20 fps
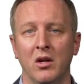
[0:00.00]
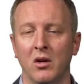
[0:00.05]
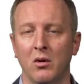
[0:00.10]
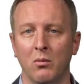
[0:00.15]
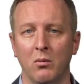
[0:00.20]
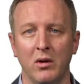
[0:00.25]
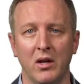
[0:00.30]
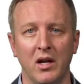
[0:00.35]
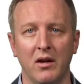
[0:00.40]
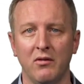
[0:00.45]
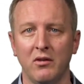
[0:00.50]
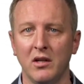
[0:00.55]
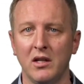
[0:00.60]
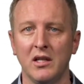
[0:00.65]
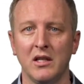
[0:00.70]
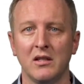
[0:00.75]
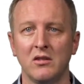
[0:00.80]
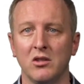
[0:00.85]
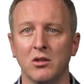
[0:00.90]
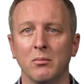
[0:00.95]
Whatever it
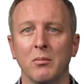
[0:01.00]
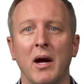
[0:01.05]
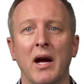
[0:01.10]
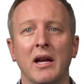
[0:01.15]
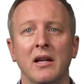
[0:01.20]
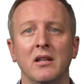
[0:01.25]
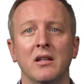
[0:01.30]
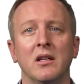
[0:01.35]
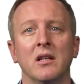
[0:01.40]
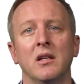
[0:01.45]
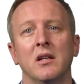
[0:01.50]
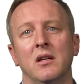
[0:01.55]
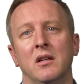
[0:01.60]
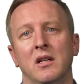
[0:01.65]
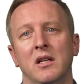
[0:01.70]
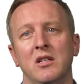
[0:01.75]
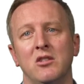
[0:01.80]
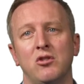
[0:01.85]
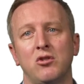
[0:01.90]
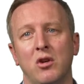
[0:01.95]
is, your mind
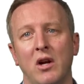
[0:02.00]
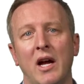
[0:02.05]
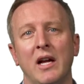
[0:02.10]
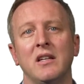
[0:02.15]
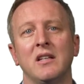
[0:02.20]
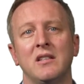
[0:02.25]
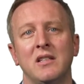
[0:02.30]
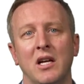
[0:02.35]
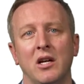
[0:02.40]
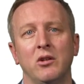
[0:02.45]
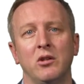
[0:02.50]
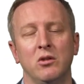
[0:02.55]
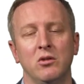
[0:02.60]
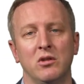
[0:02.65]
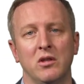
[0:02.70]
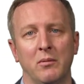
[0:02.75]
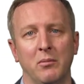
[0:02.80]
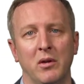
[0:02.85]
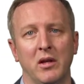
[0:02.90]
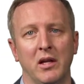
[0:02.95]
is trying to tell you
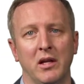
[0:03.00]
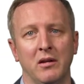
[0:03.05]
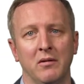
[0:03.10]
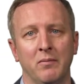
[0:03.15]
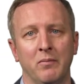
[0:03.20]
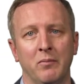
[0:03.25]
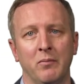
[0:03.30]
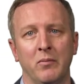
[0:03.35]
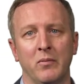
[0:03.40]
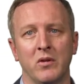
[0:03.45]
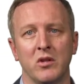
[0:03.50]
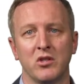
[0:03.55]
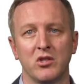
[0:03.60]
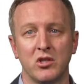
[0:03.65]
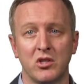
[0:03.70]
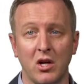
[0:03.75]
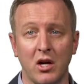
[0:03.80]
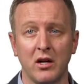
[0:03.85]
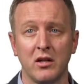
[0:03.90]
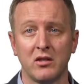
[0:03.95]
something.
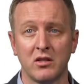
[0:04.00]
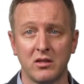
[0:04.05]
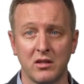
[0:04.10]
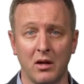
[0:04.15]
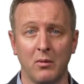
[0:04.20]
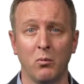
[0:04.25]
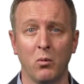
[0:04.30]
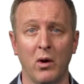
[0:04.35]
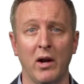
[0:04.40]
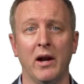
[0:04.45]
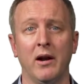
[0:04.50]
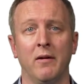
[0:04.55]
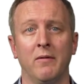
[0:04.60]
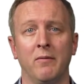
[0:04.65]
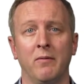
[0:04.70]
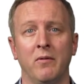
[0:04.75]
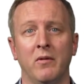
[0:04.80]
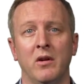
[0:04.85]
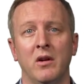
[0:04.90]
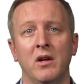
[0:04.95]
Start somewhere.
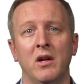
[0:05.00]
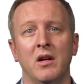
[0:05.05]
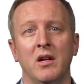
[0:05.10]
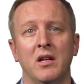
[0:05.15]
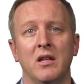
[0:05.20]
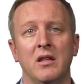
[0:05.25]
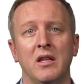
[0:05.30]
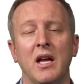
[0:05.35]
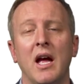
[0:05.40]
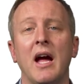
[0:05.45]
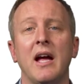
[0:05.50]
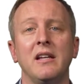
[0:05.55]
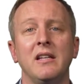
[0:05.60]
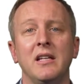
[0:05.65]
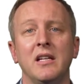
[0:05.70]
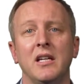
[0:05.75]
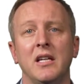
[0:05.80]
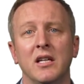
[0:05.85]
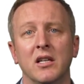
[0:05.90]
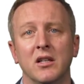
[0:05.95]
The
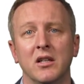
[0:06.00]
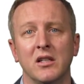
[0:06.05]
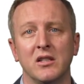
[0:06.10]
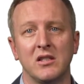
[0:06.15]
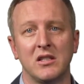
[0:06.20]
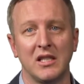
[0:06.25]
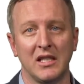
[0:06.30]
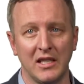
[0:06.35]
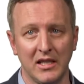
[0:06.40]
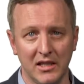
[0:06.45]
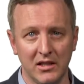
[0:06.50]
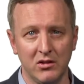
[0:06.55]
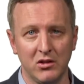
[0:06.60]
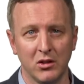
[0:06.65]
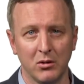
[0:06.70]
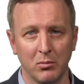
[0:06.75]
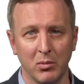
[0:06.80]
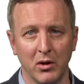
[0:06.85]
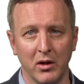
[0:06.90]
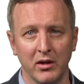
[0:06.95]
idea here is to ease
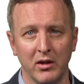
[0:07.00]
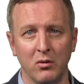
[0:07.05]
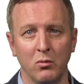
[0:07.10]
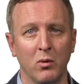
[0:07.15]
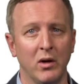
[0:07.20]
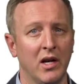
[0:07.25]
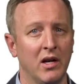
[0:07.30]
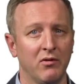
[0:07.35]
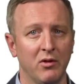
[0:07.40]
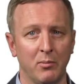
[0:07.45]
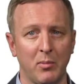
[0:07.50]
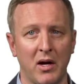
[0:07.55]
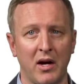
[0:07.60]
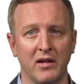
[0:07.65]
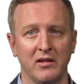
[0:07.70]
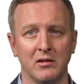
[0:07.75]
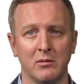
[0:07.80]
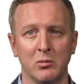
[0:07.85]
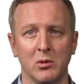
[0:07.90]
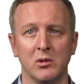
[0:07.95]
your burden whenever
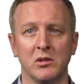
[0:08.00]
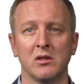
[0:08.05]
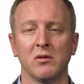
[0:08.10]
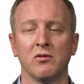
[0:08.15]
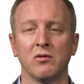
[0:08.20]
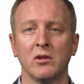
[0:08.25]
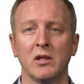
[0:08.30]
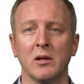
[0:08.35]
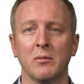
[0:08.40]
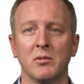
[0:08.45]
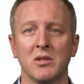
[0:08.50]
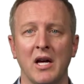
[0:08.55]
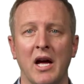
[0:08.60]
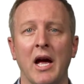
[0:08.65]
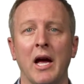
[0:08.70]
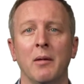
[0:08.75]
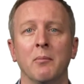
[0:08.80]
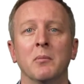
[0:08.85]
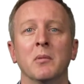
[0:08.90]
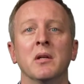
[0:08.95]
possible to free up
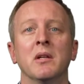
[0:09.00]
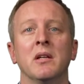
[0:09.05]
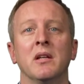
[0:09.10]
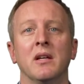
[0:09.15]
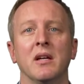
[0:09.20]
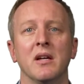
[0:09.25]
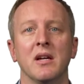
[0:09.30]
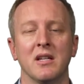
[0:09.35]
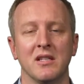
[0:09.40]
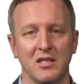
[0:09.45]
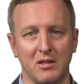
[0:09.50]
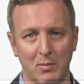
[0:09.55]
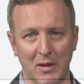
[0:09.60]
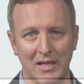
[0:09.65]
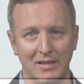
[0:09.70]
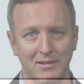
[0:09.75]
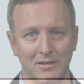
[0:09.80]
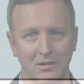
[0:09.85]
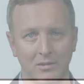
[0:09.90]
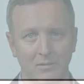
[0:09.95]
time and
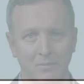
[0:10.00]
space.